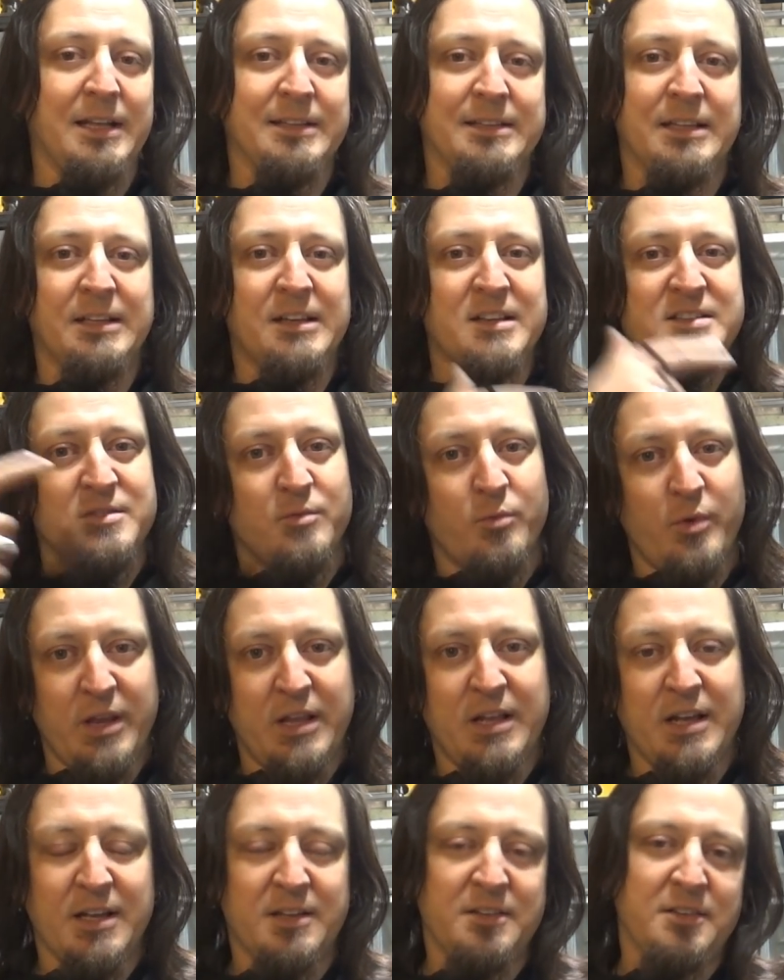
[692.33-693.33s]
and then there's the
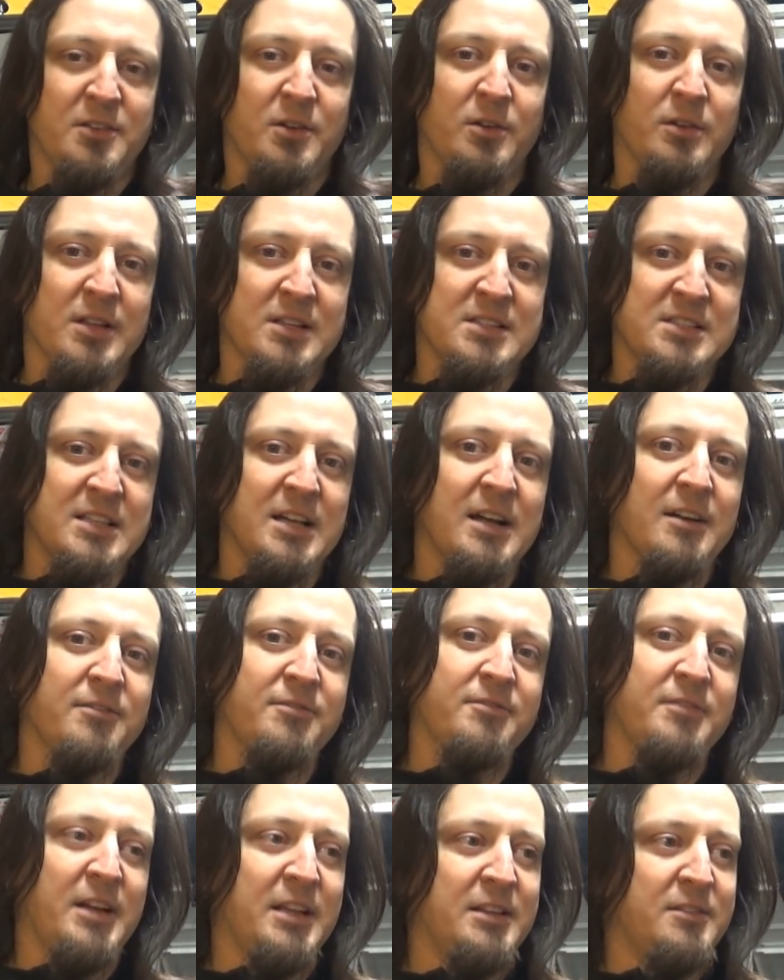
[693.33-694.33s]
weekend and all that
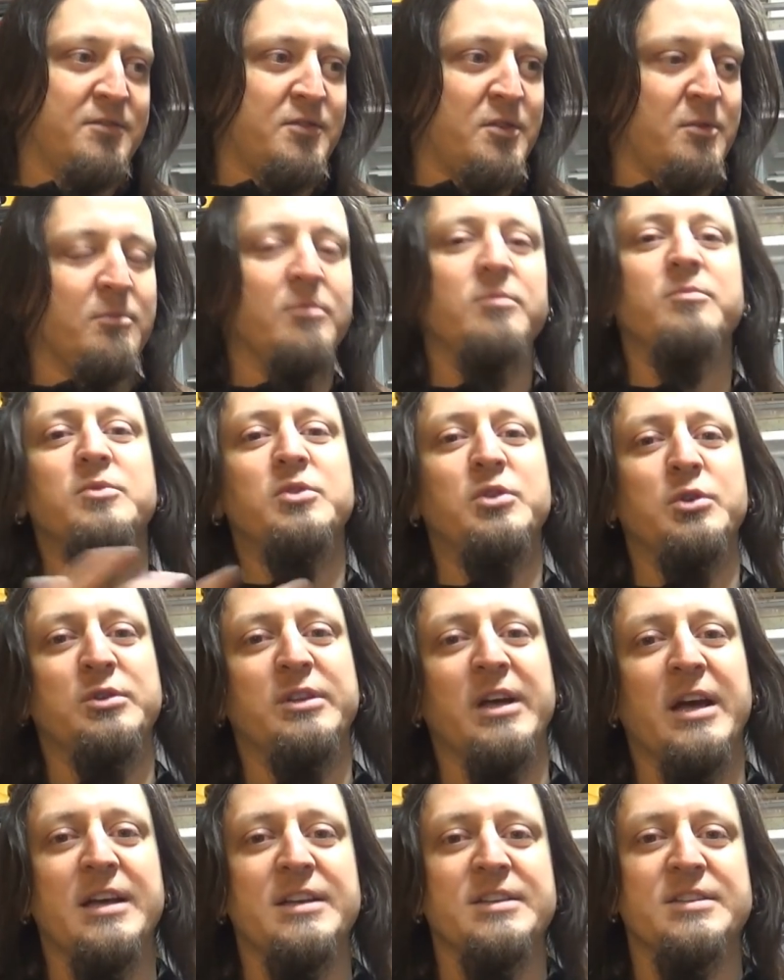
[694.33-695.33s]
stuff, and from
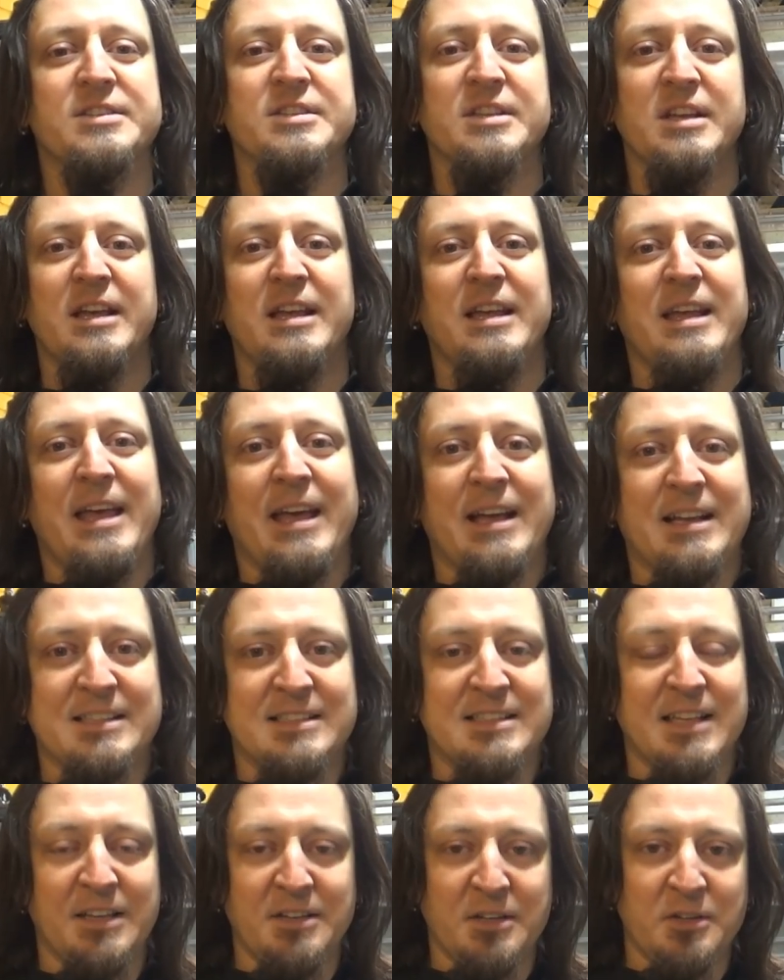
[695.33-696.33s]
2 days
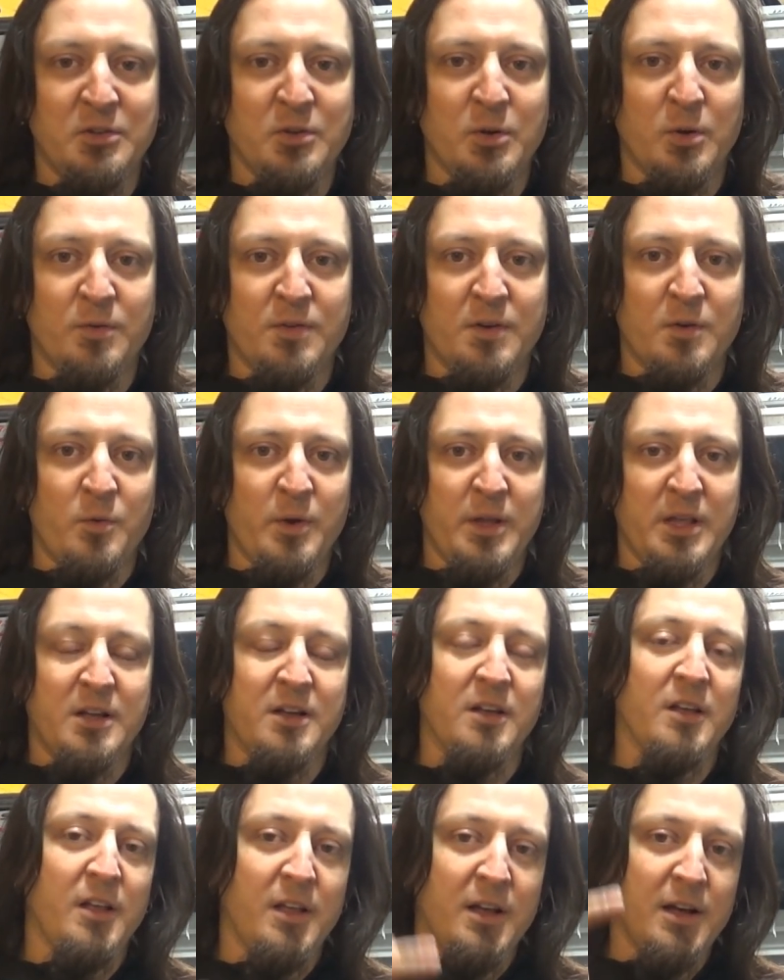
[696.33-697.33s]
extending to over a
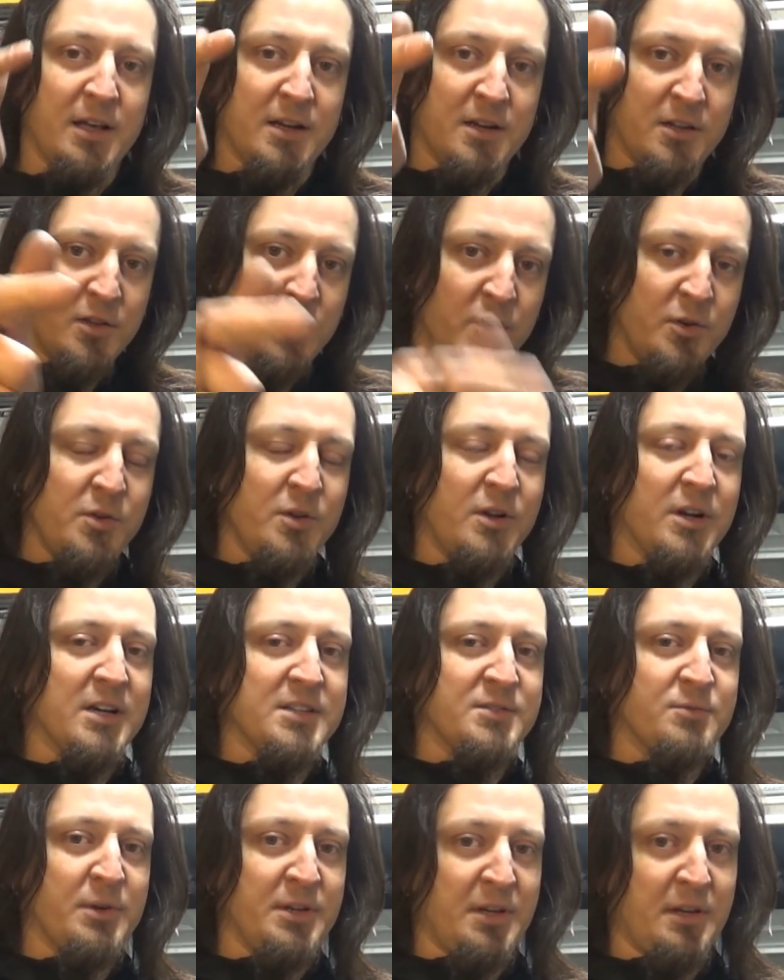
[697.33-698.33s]
week, and I know you
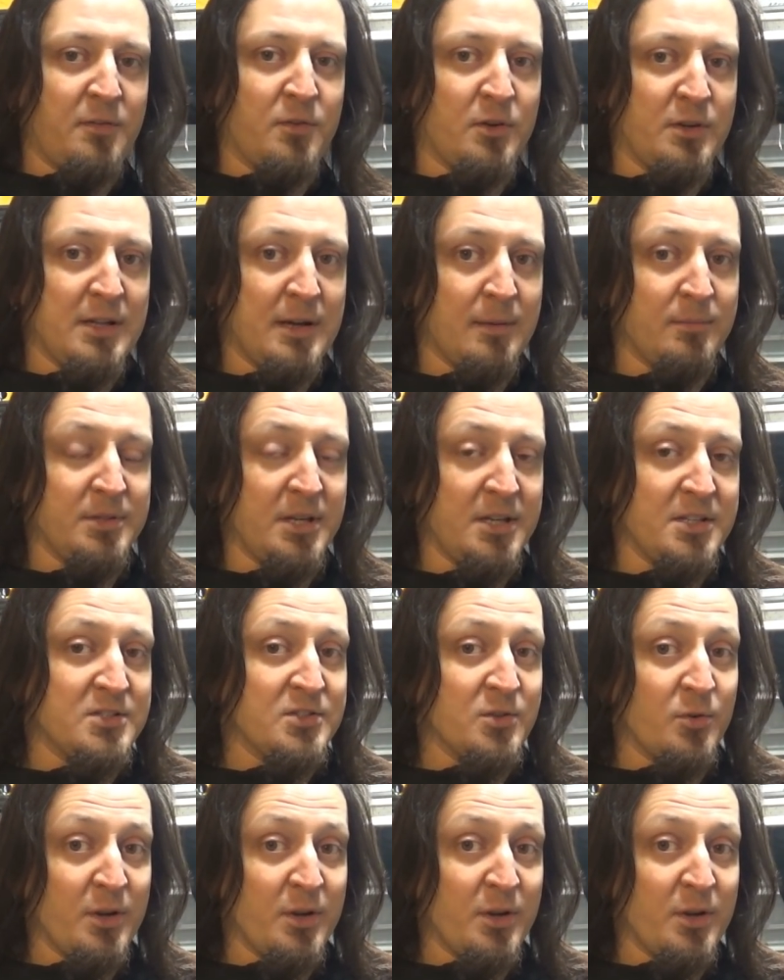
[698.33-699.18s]
guys waiting for an update.